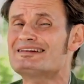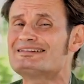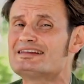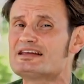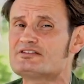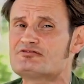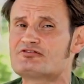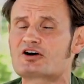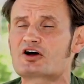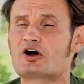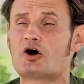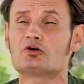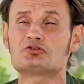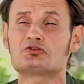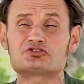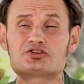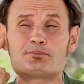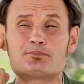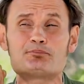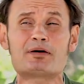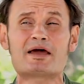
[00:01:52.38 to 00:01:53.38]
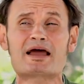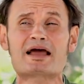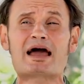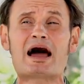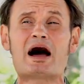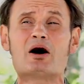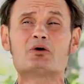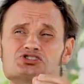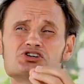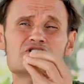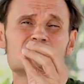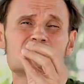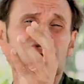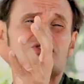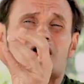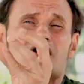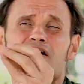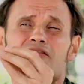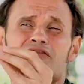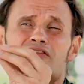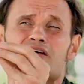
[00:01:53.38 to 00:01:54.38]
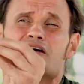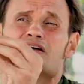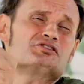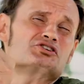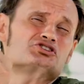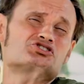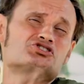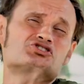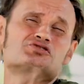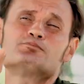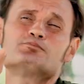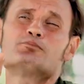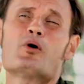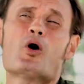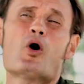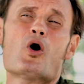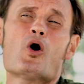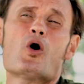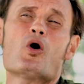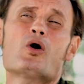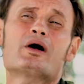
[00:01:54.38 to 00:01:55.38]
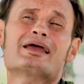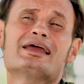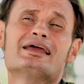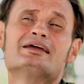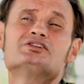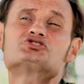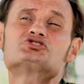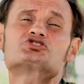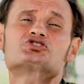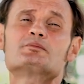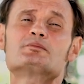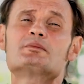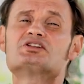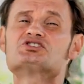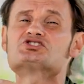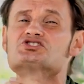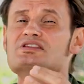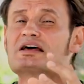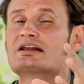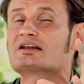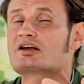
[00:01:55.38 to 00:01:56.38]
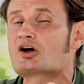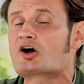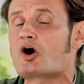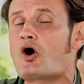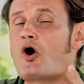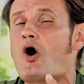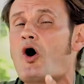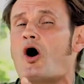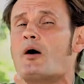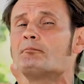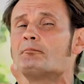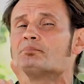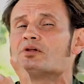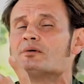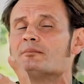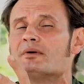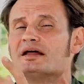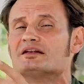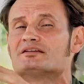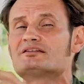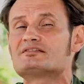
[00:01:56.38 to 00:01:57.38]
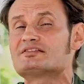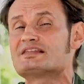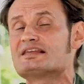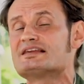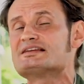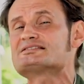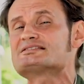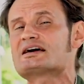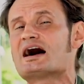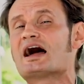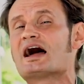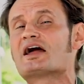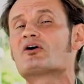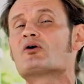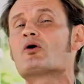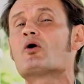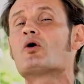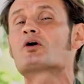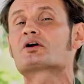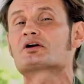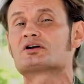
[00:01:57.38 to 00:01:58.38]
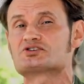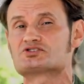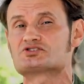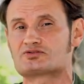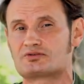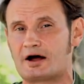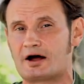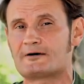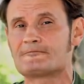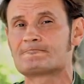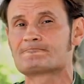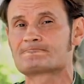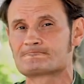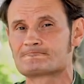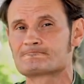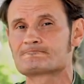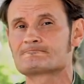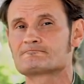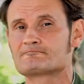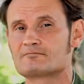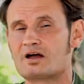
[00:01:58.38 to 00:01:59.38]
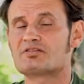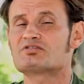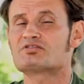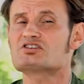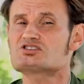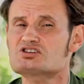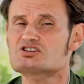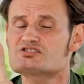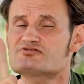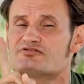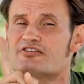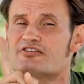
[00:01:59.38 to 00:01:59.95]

difficult to pick out just the small instruments that complement the entire orchestra. Now, this is